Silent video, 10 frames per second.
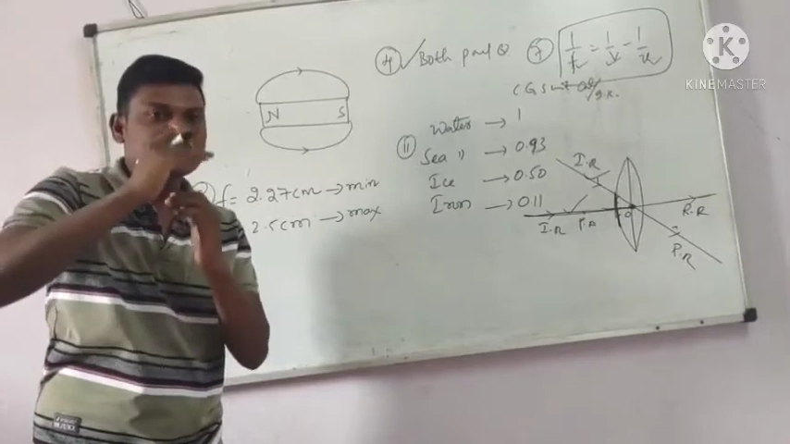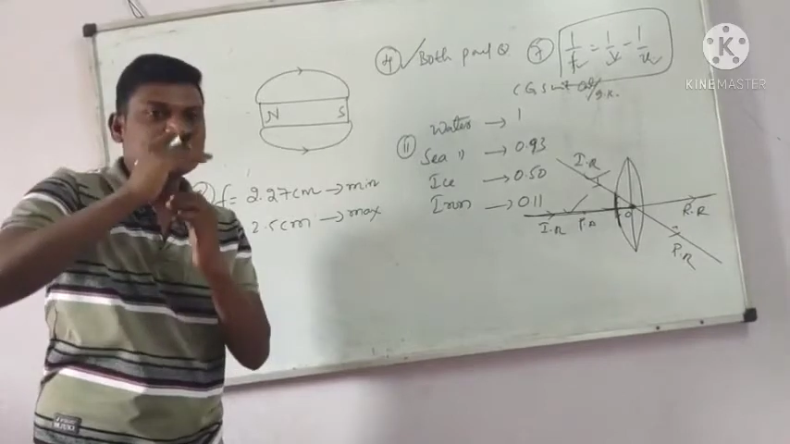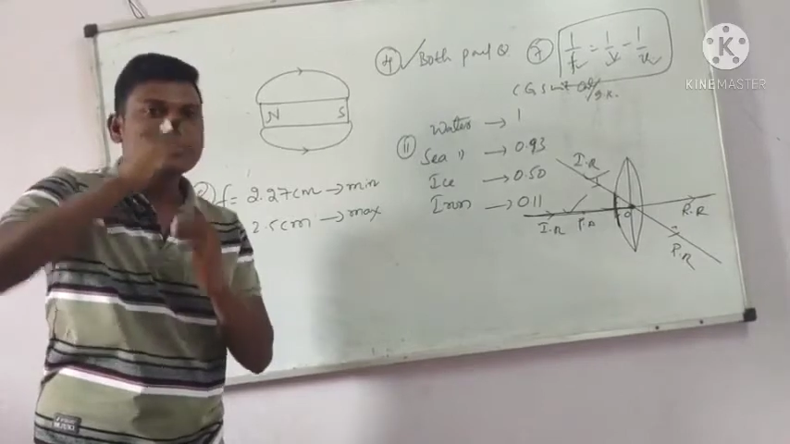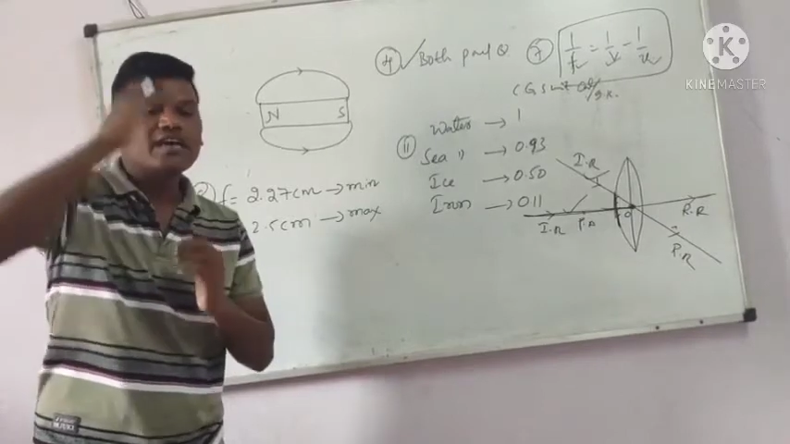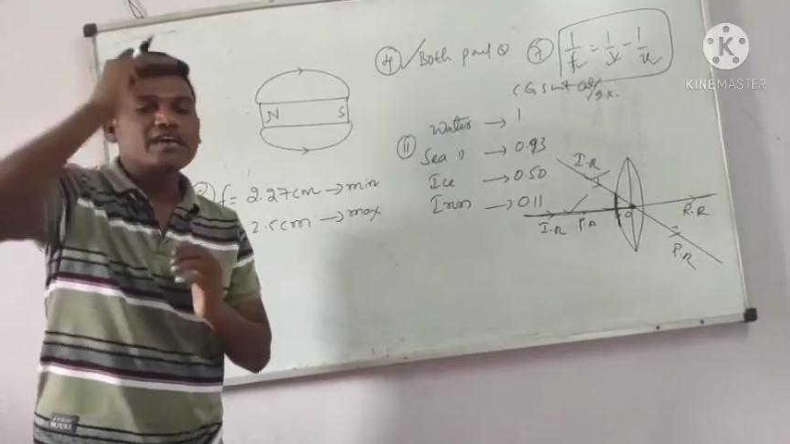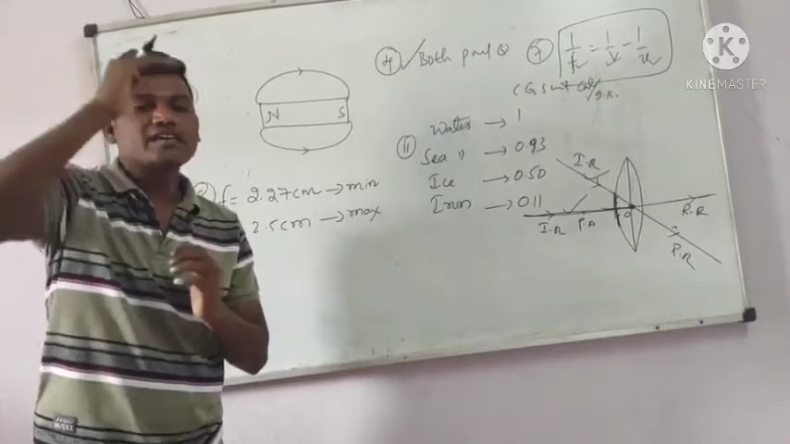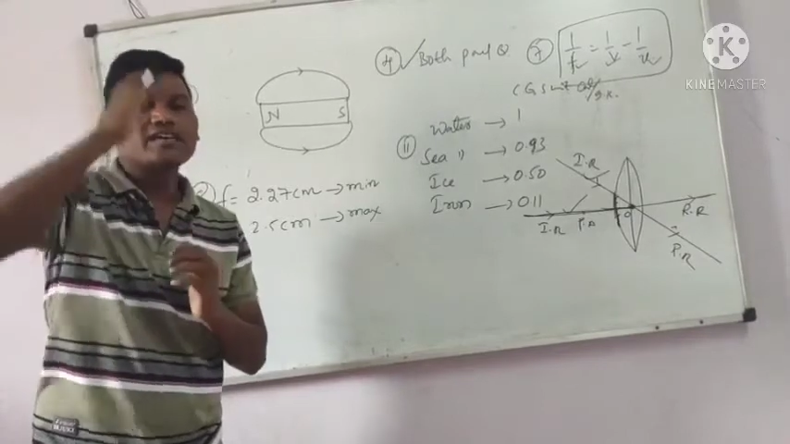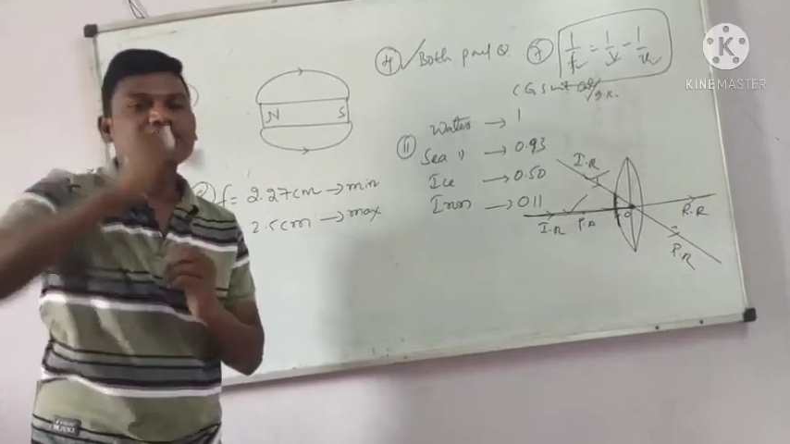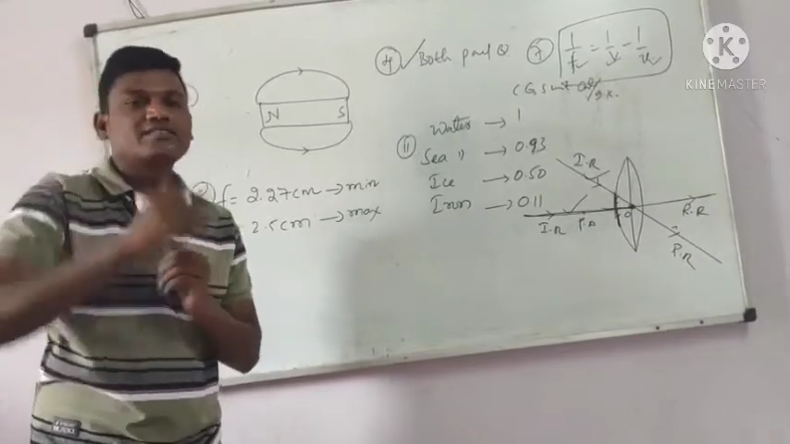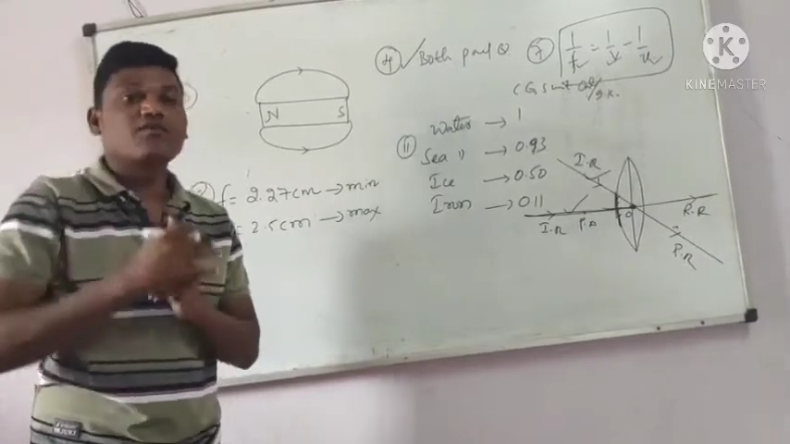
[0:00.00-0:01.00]
means
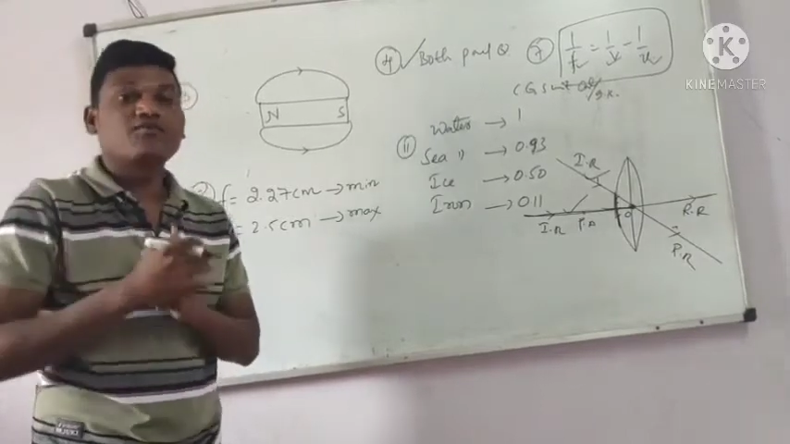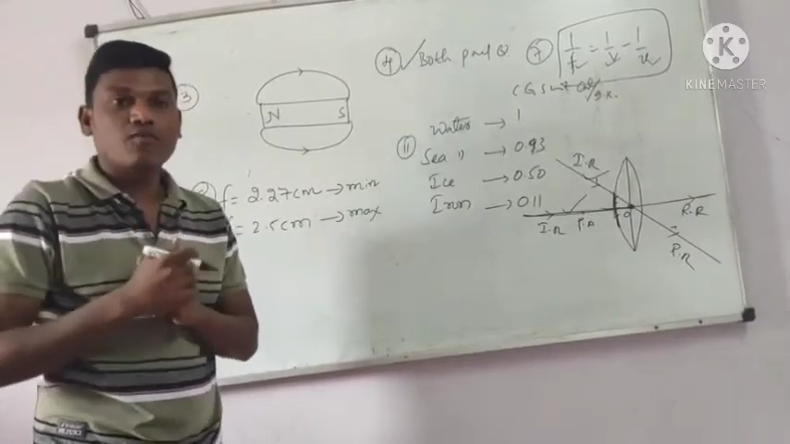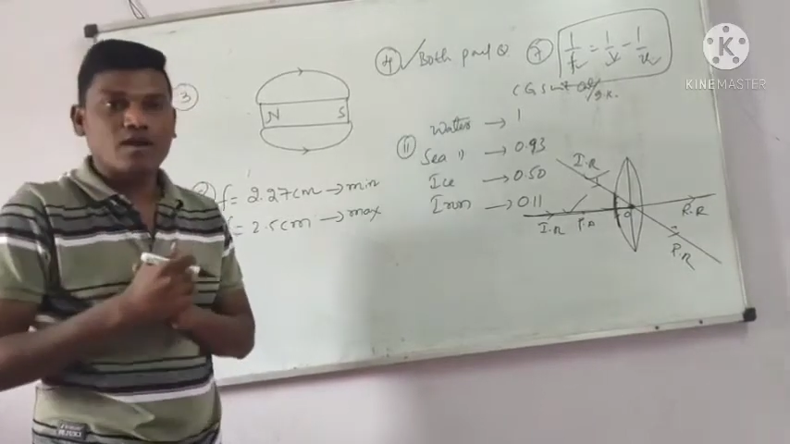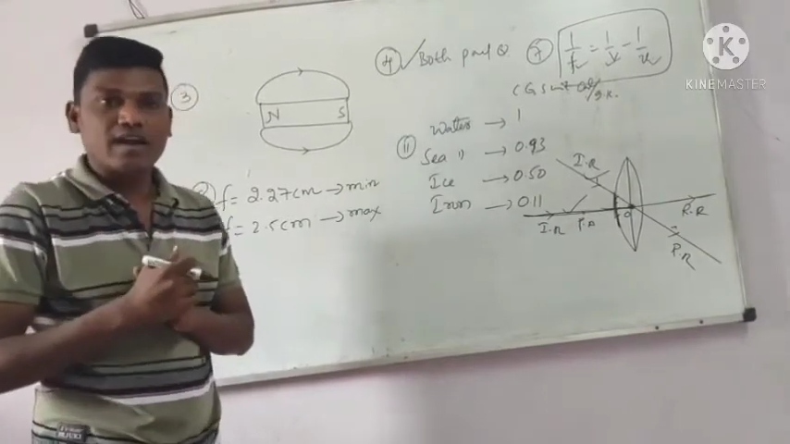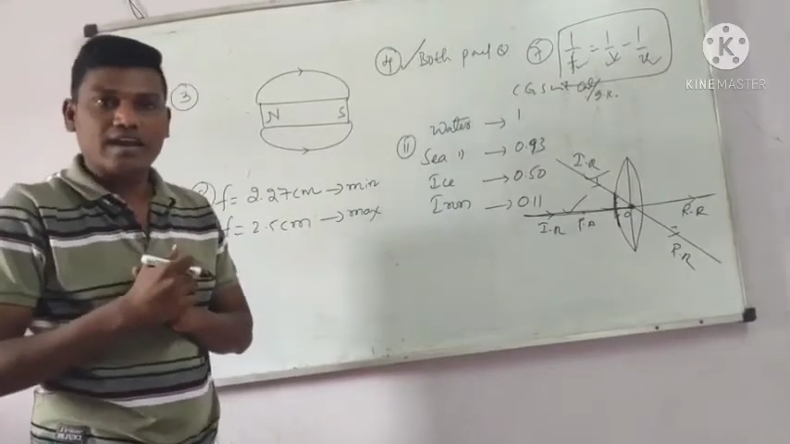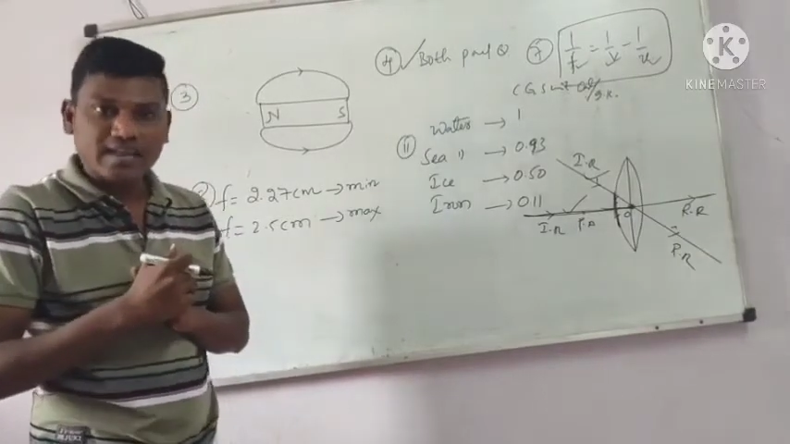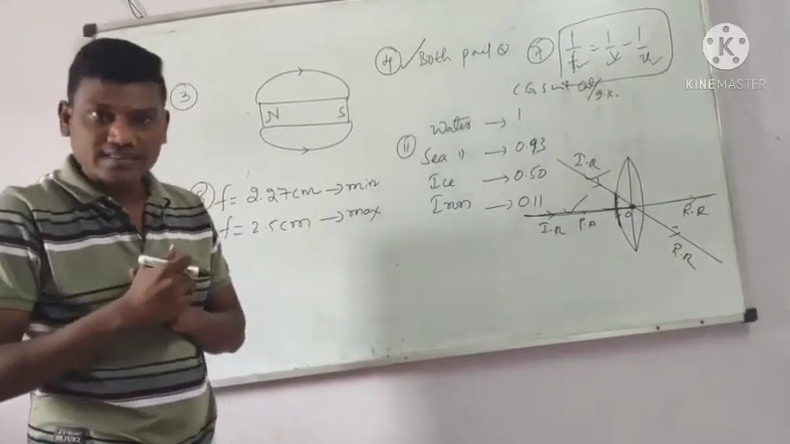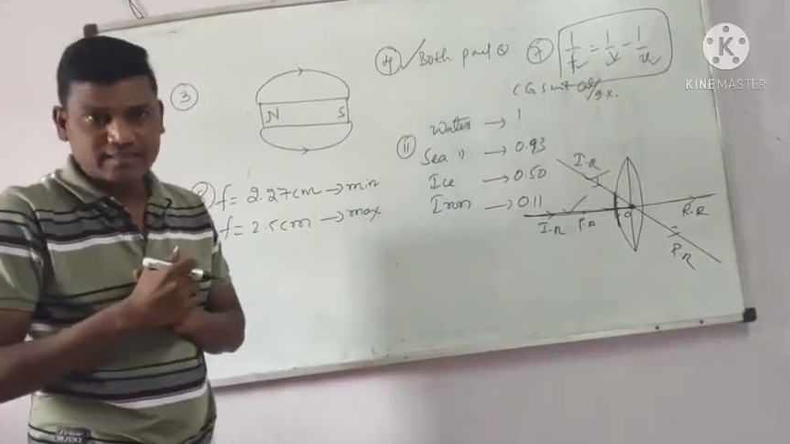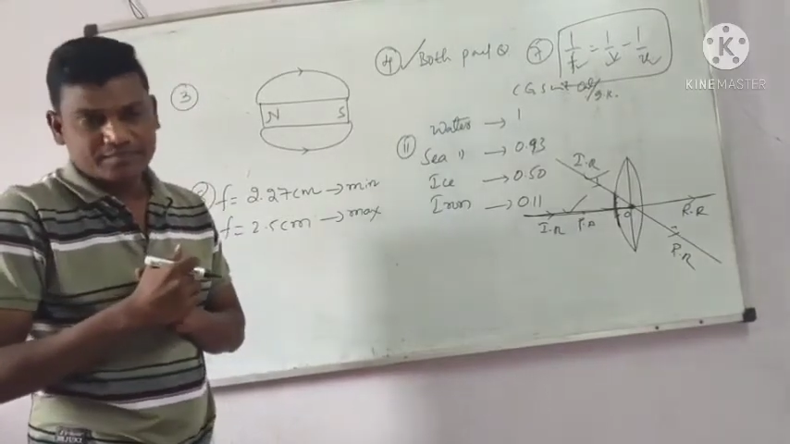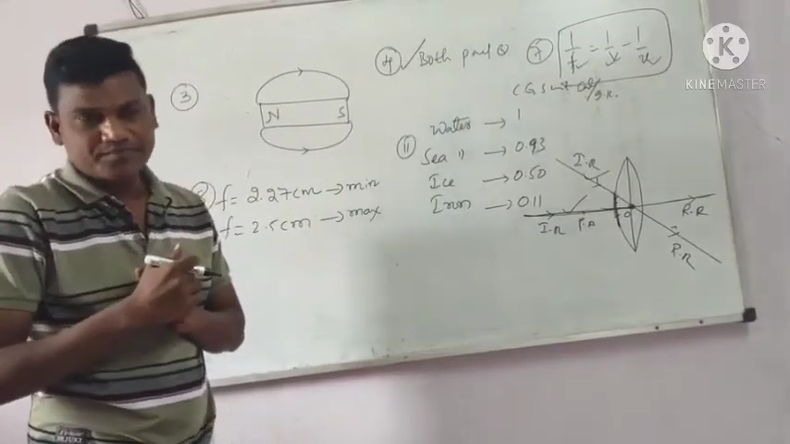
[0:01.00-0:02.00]
increase the
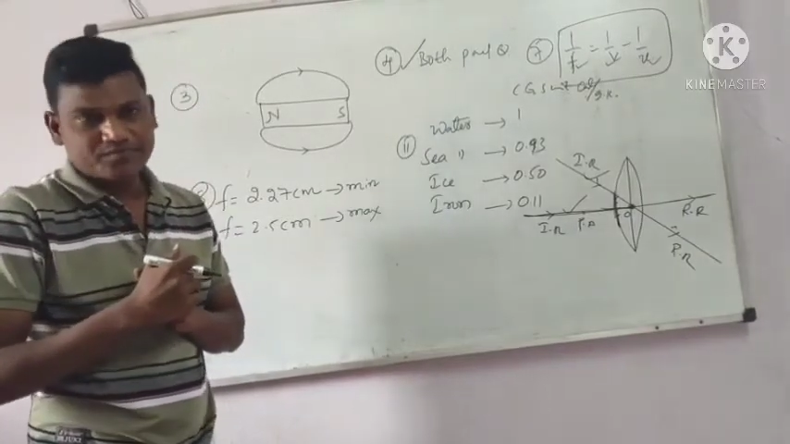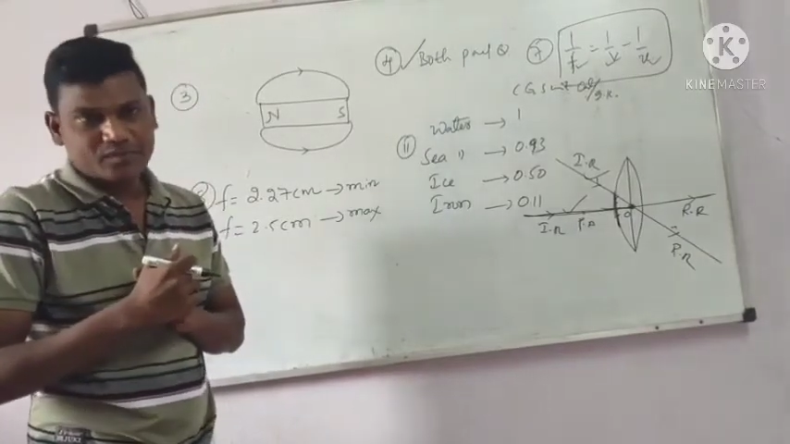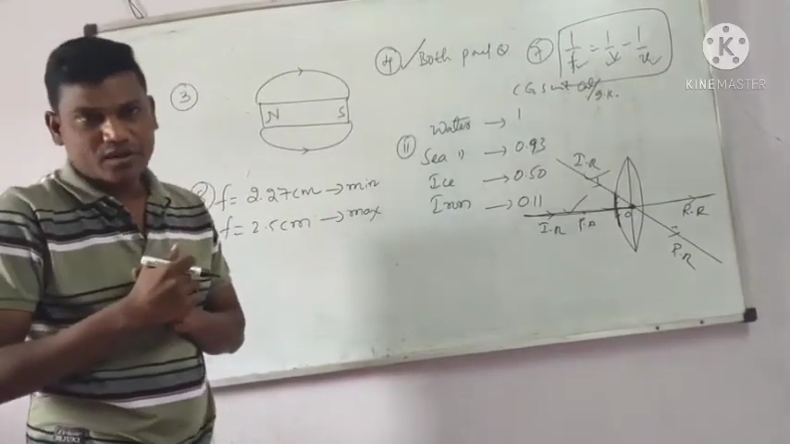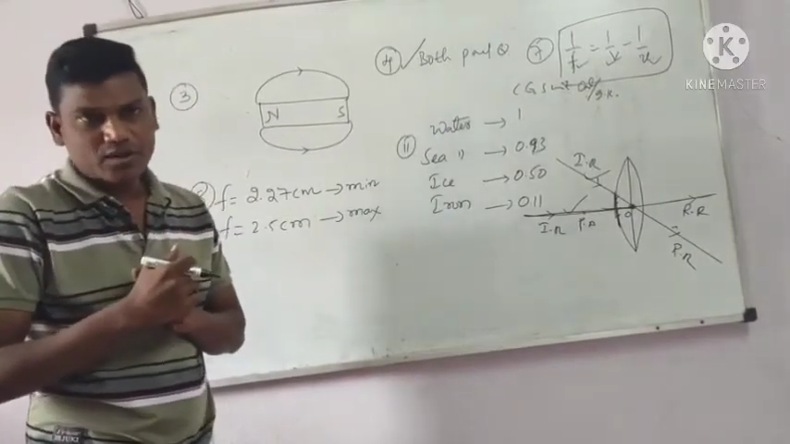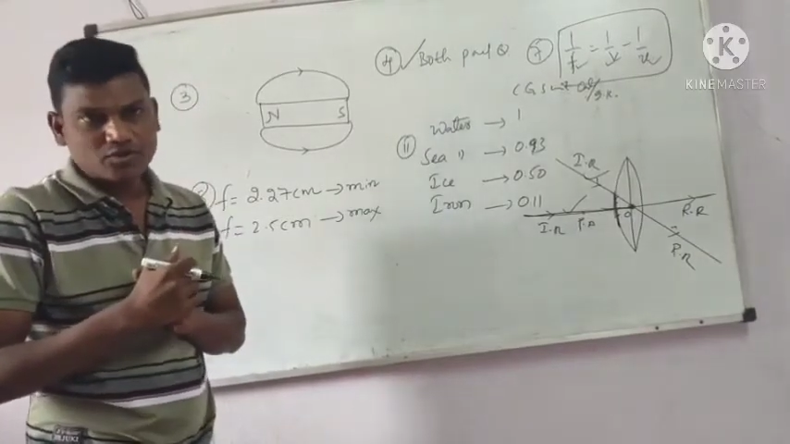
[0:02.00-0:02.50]
focal length.